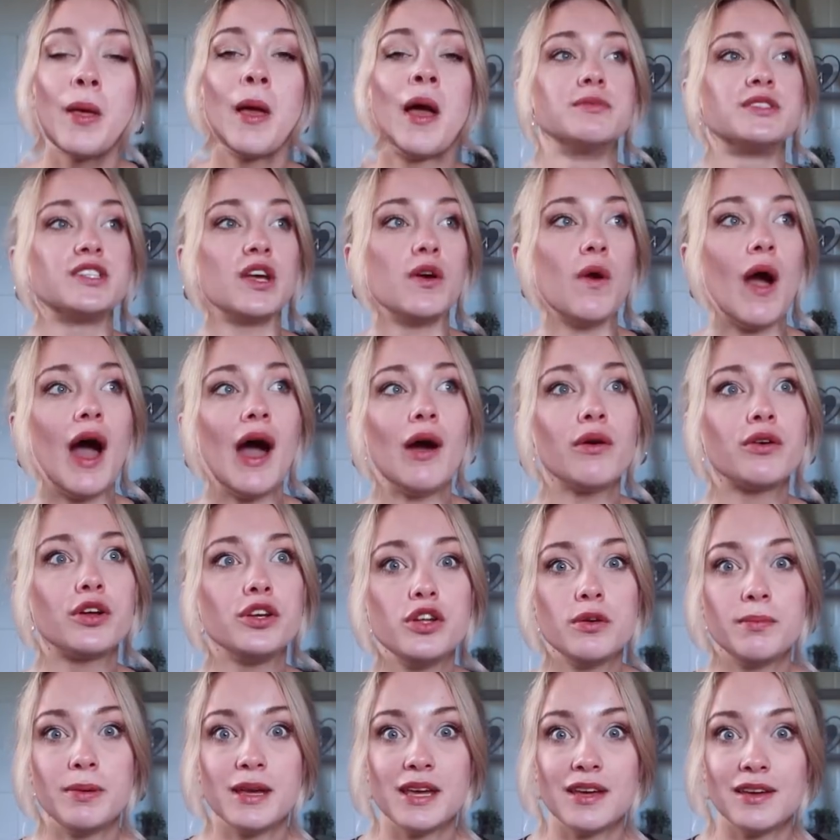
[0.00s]
So how can
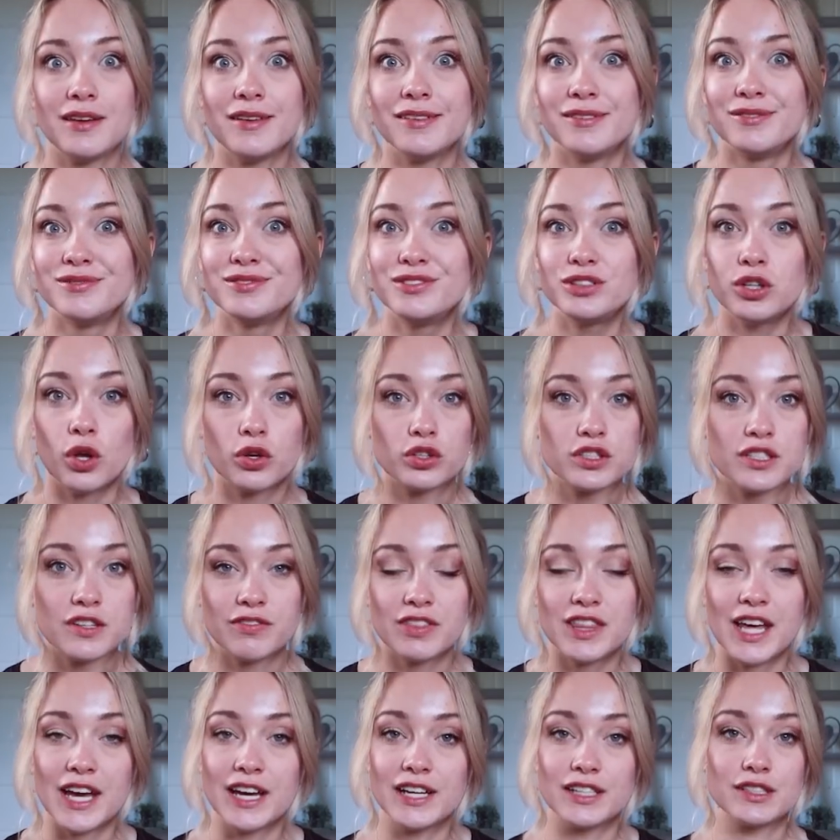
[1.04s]
you be lots of
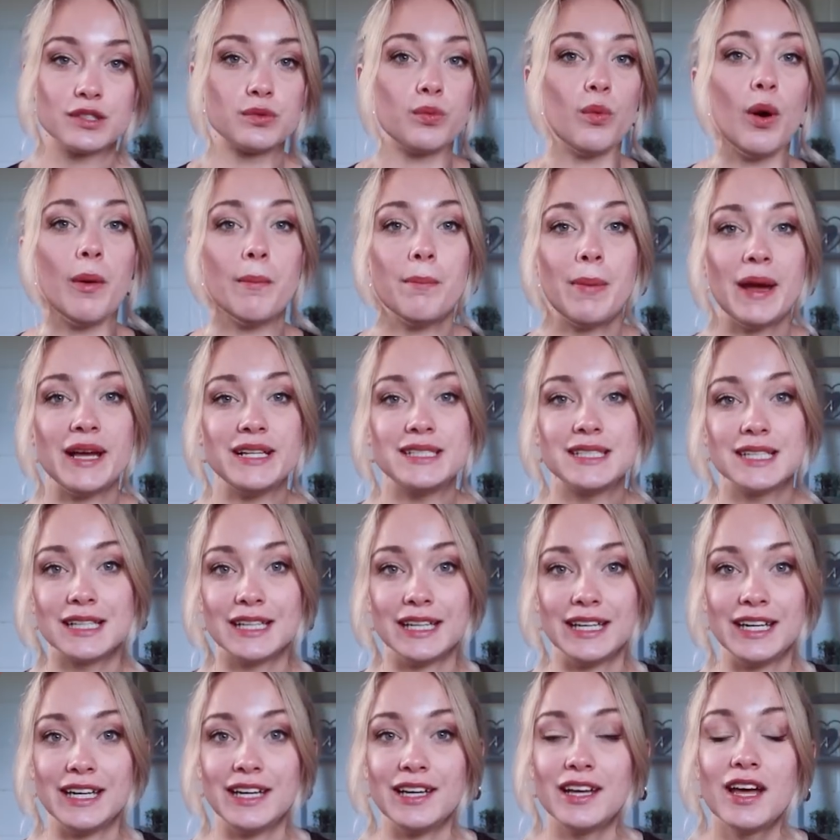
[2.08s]
things? Well,
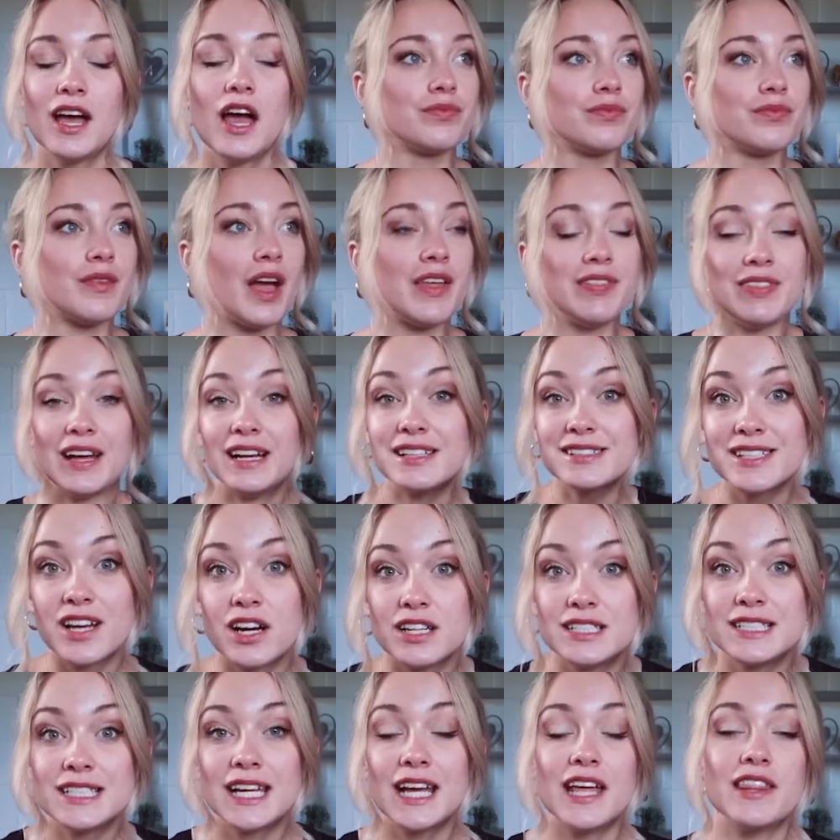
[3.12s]
basically that's the
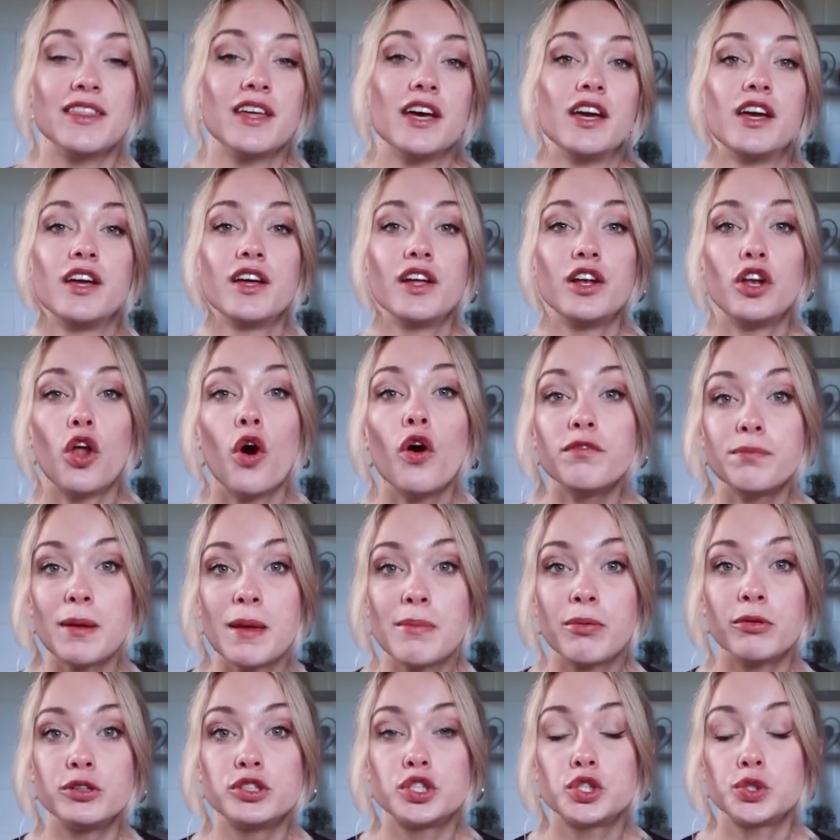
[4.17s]
idea, that a lot of
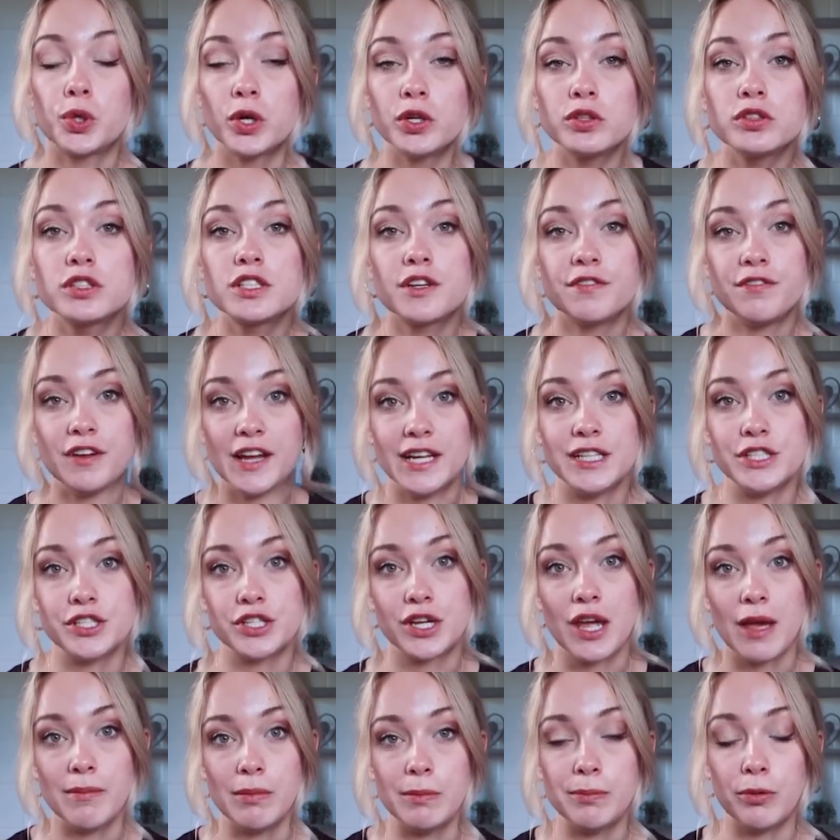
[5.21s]
people struggle to fit into
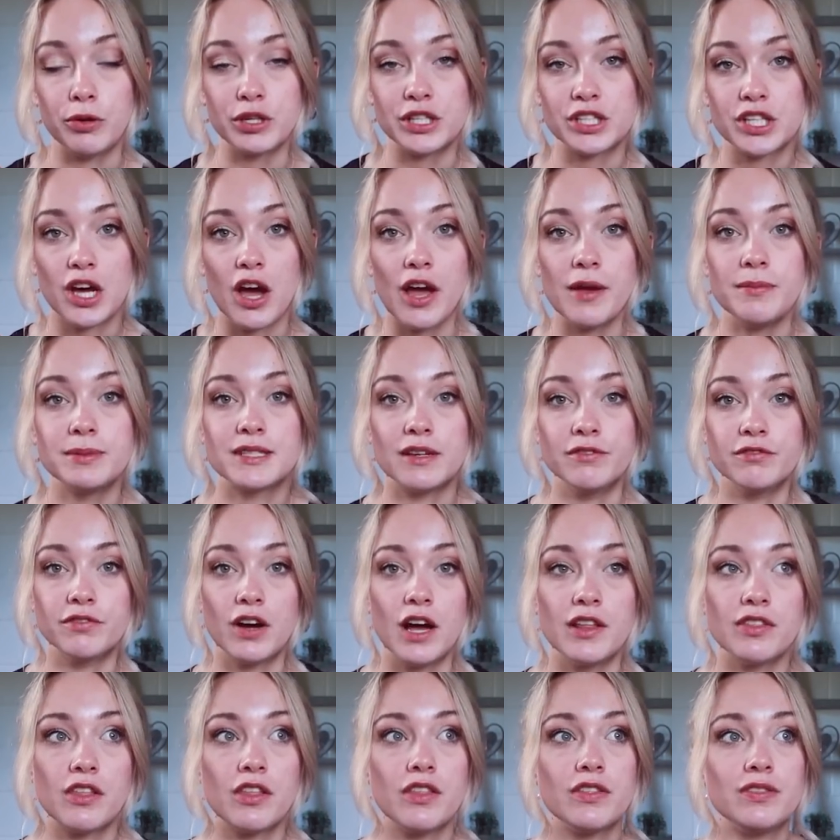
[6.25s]
Kibbe body types and
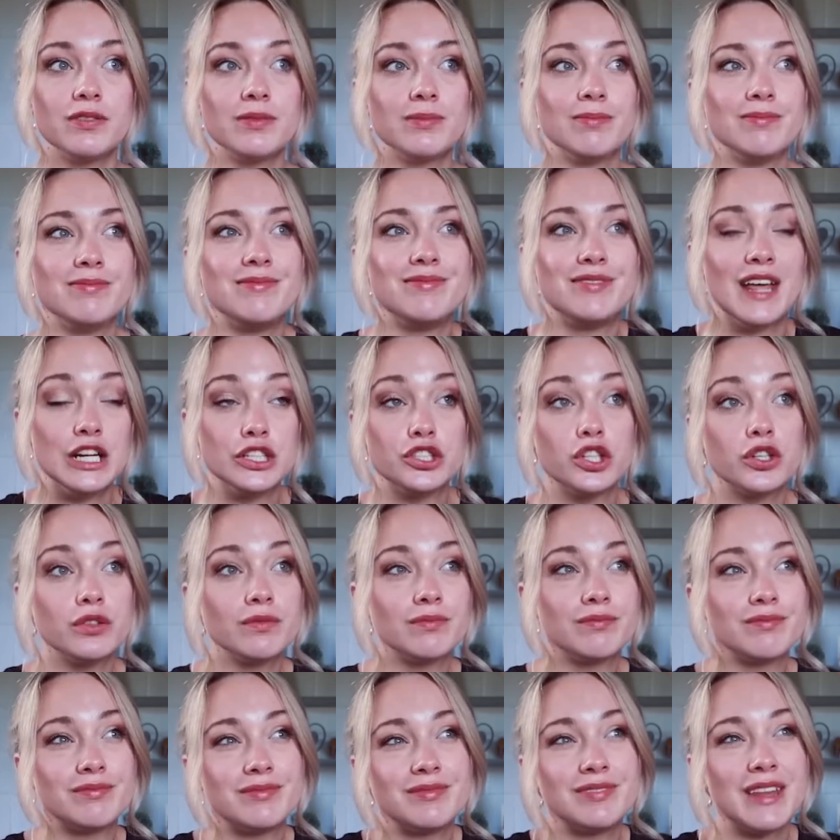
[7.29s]
find that
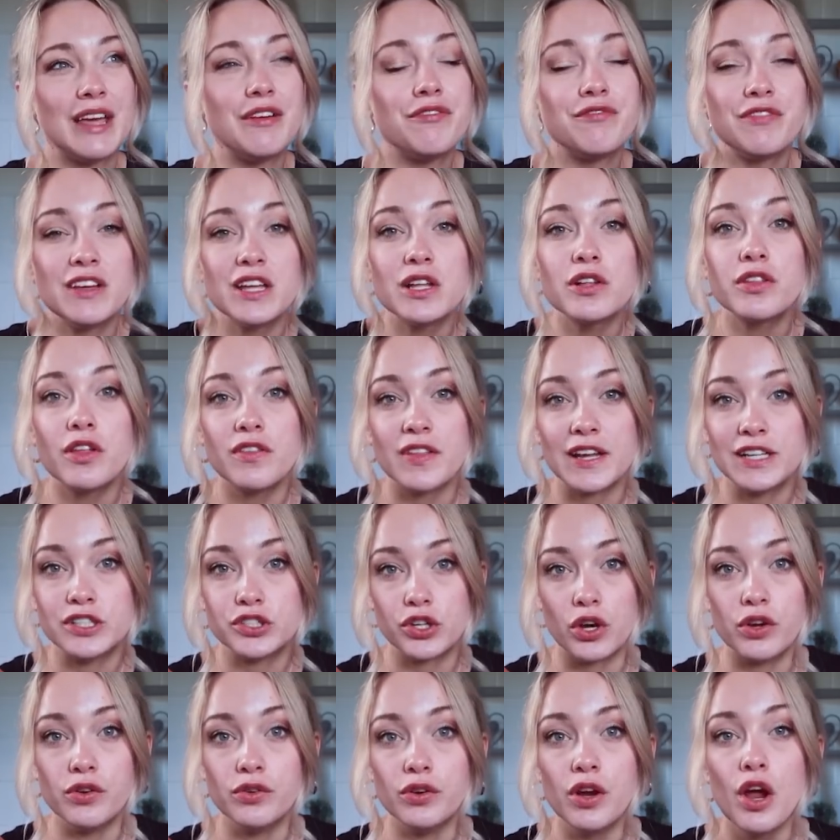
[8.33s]
they feel that they
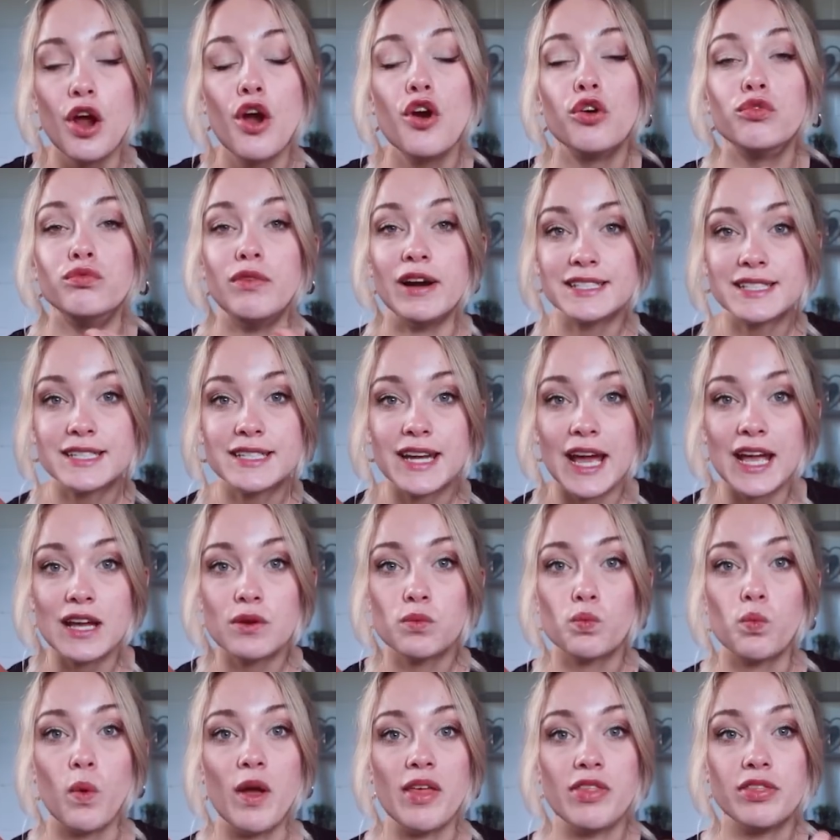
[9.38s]
don't
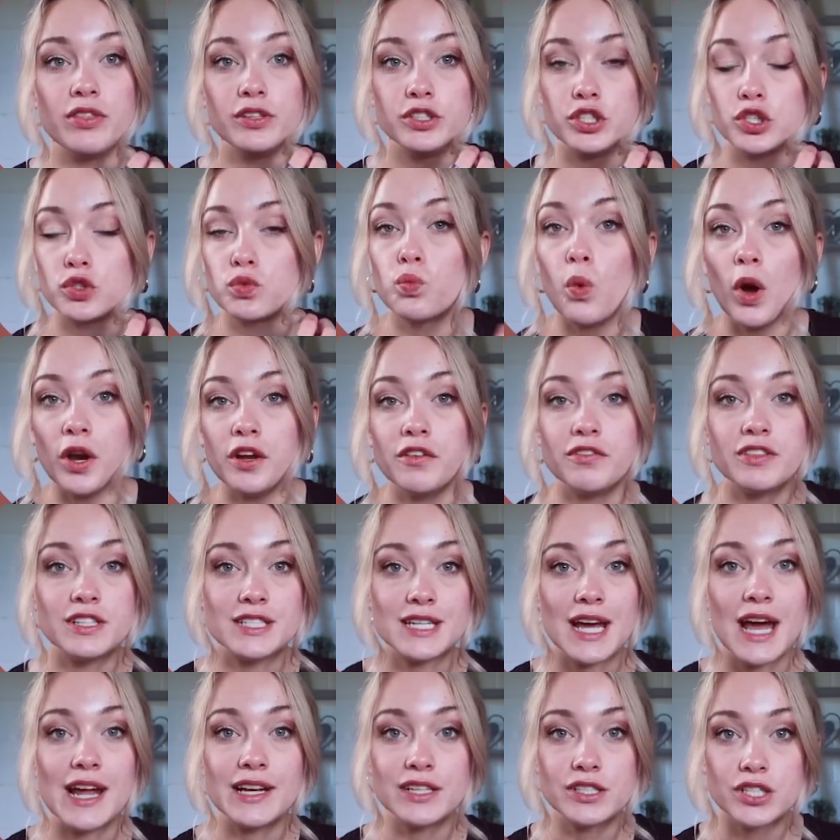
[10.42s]
resonate with just one of the
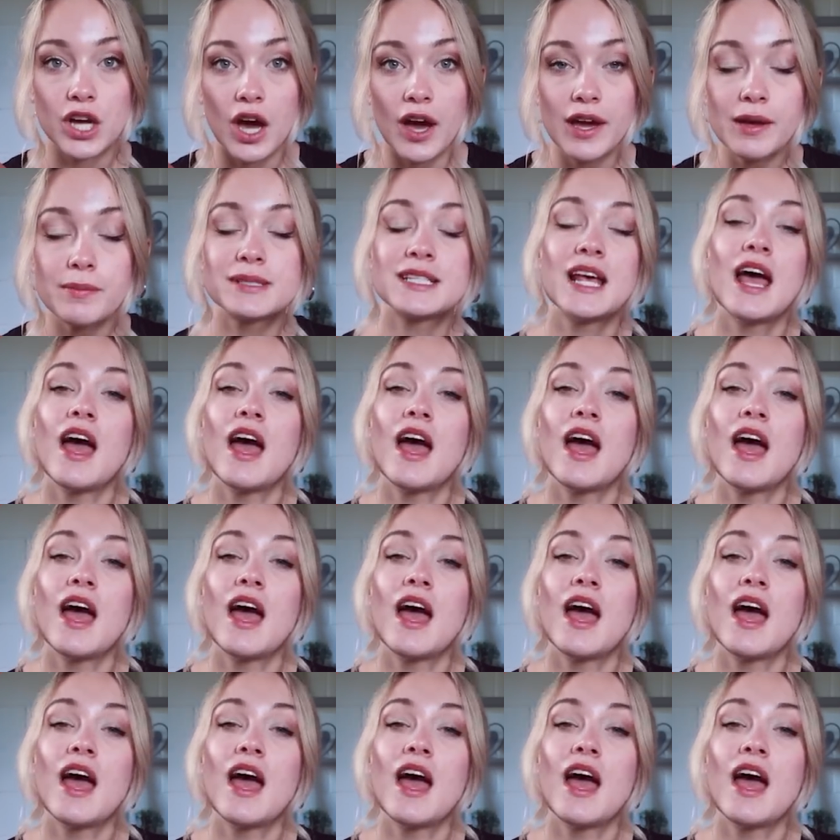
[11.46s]
10 types.